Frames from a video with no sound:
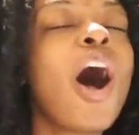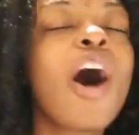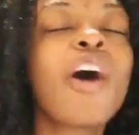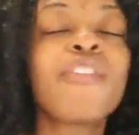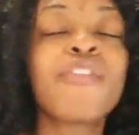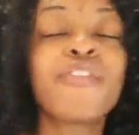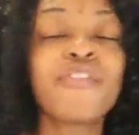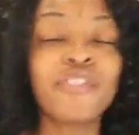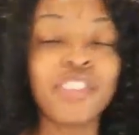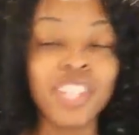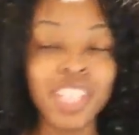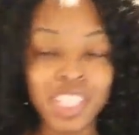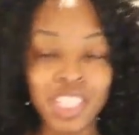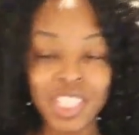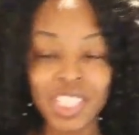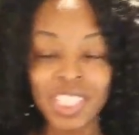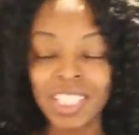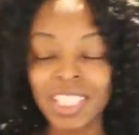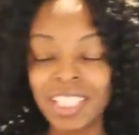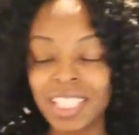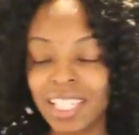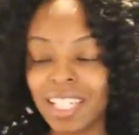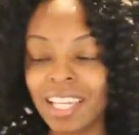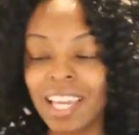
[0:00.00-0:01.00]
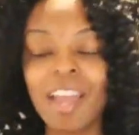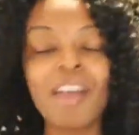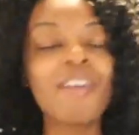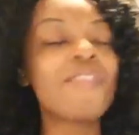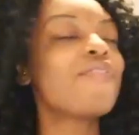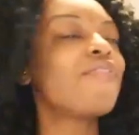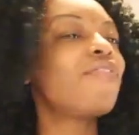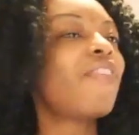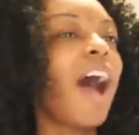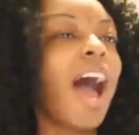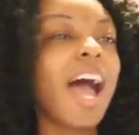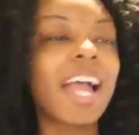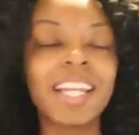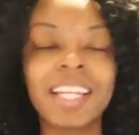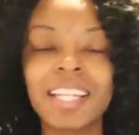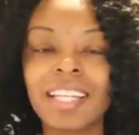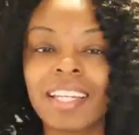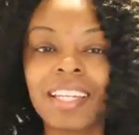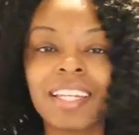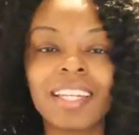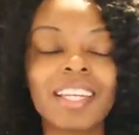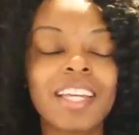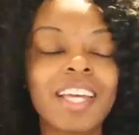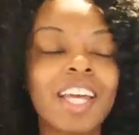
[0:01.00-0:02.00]
officially
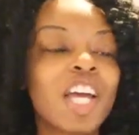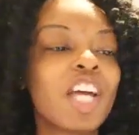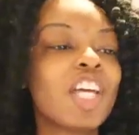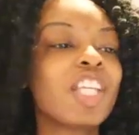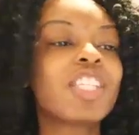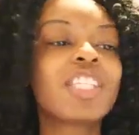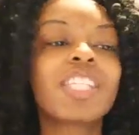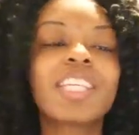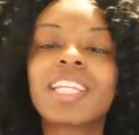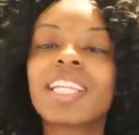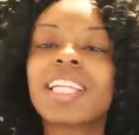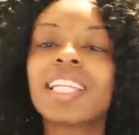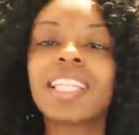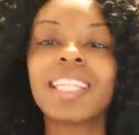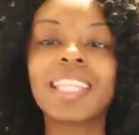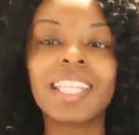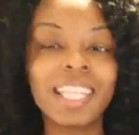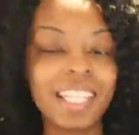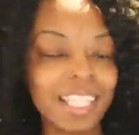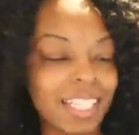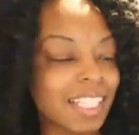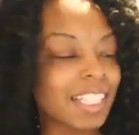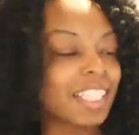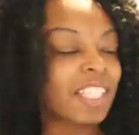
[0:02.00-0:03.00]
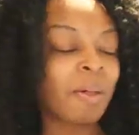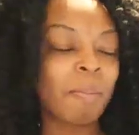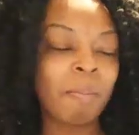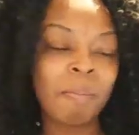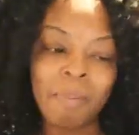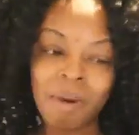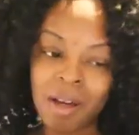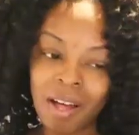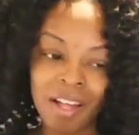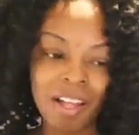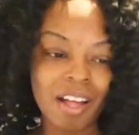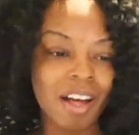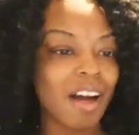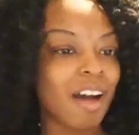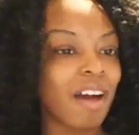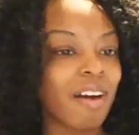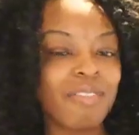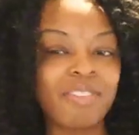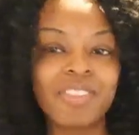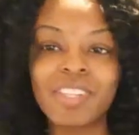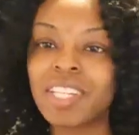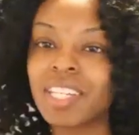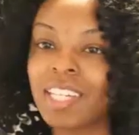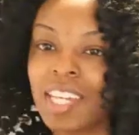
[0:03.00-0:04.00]
invited to the littest month
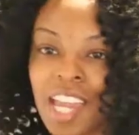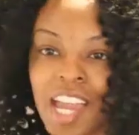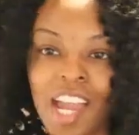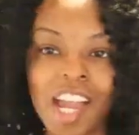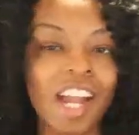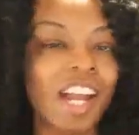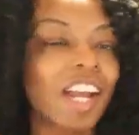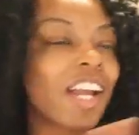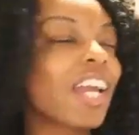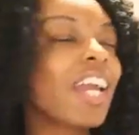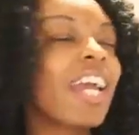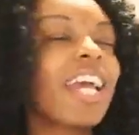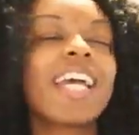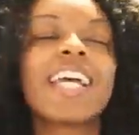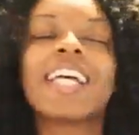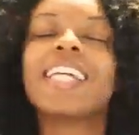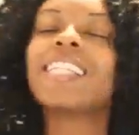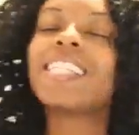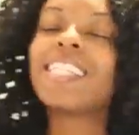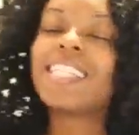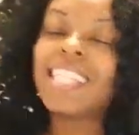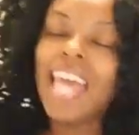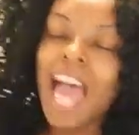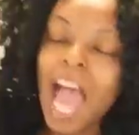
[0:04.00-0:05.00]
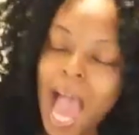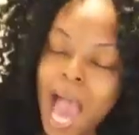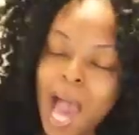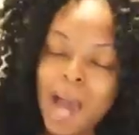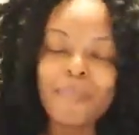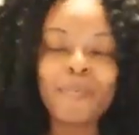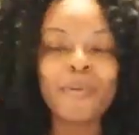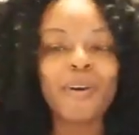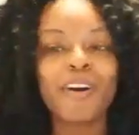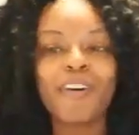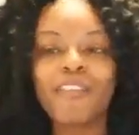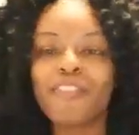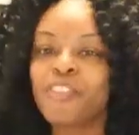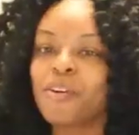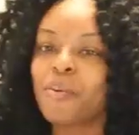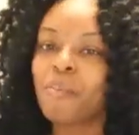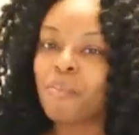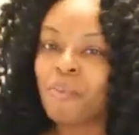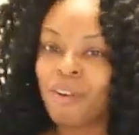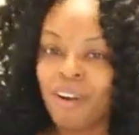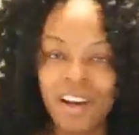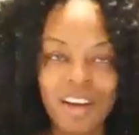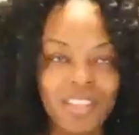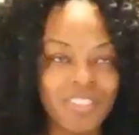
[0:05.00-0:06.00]
of the year. Top of
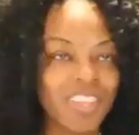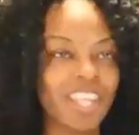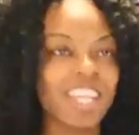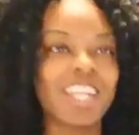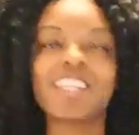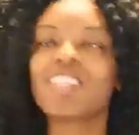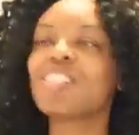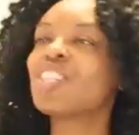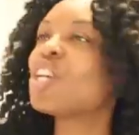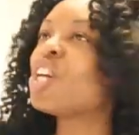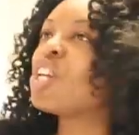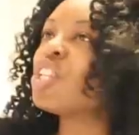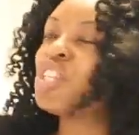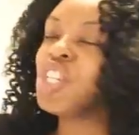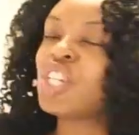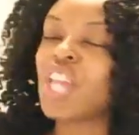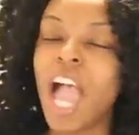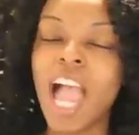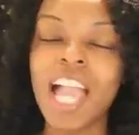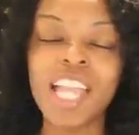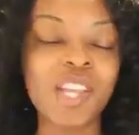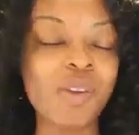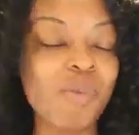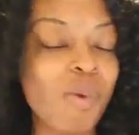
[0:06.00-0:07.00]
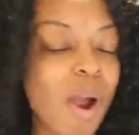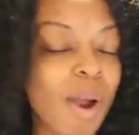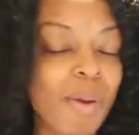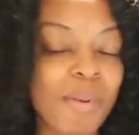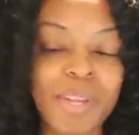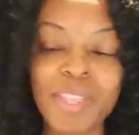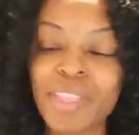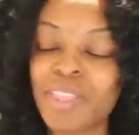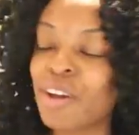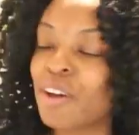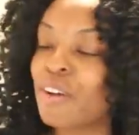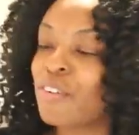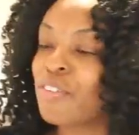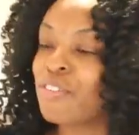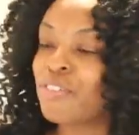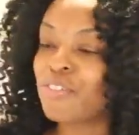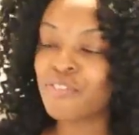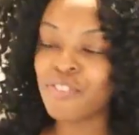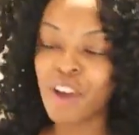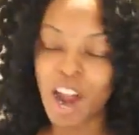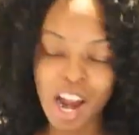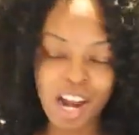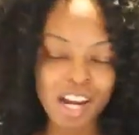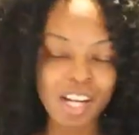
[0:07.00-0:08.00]
the month is January the
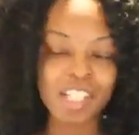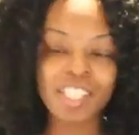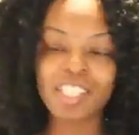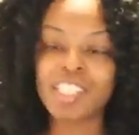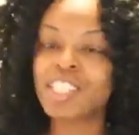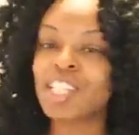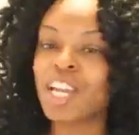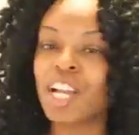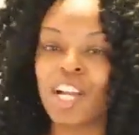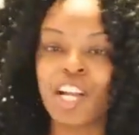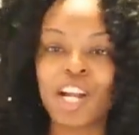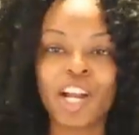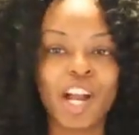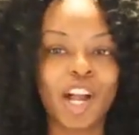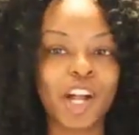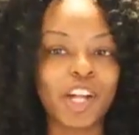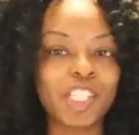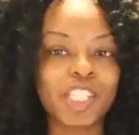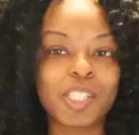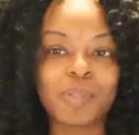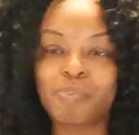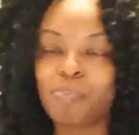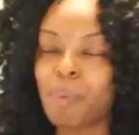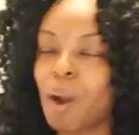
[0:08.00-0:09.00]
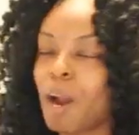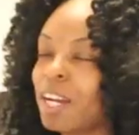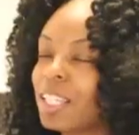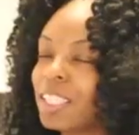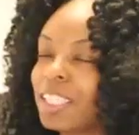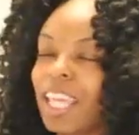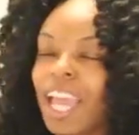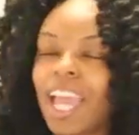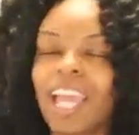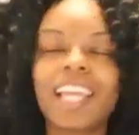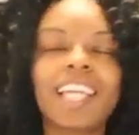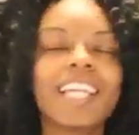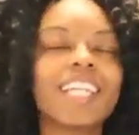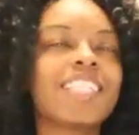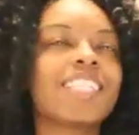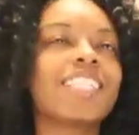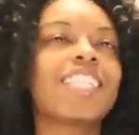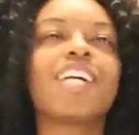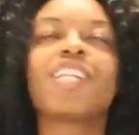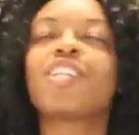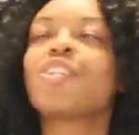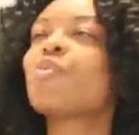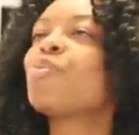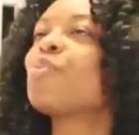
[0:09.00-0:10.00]
1st, your girl's birthday.
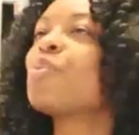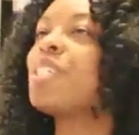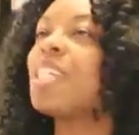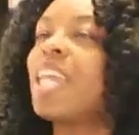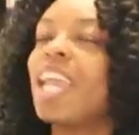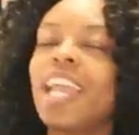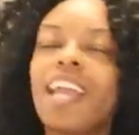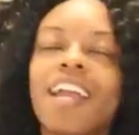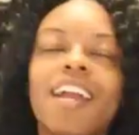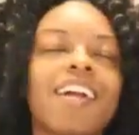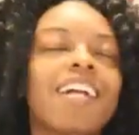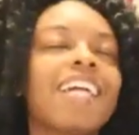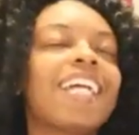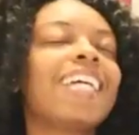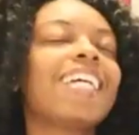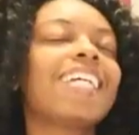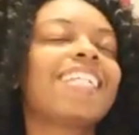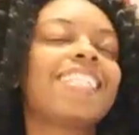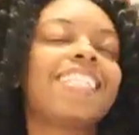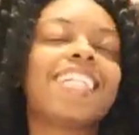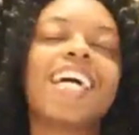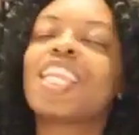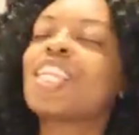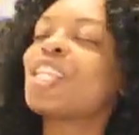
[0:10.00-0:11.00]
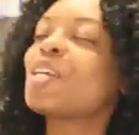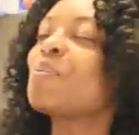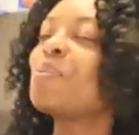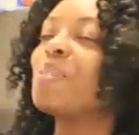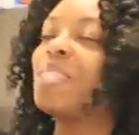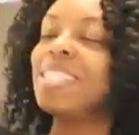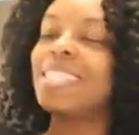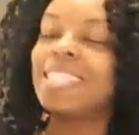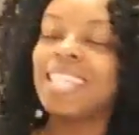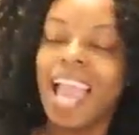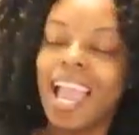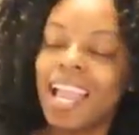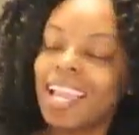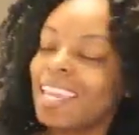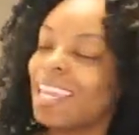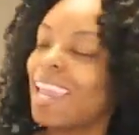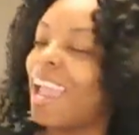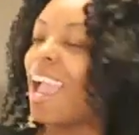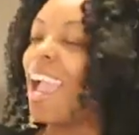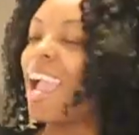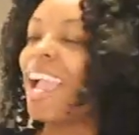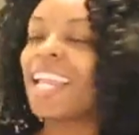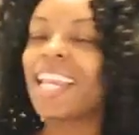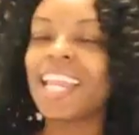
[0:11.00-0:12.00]
It's a new year, it's a new
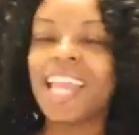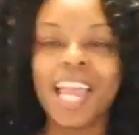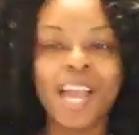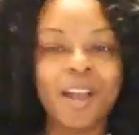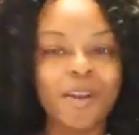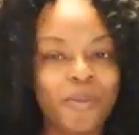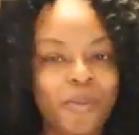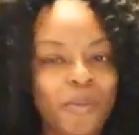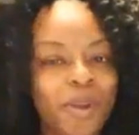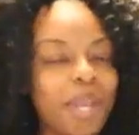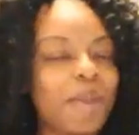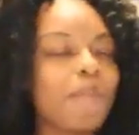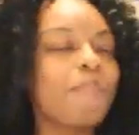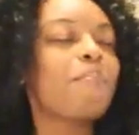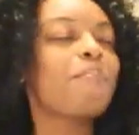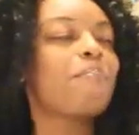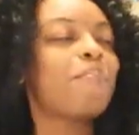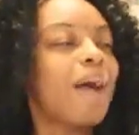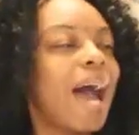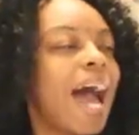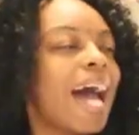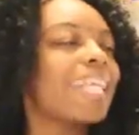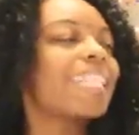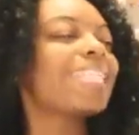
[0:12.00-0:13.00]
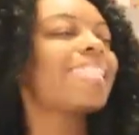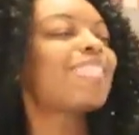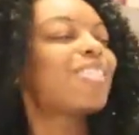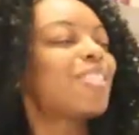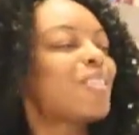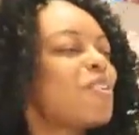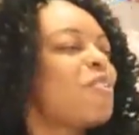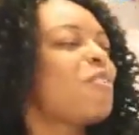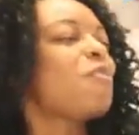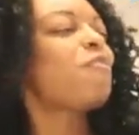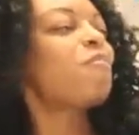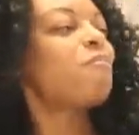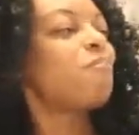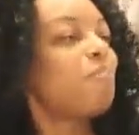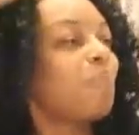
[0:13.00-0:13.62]
decade, and we about to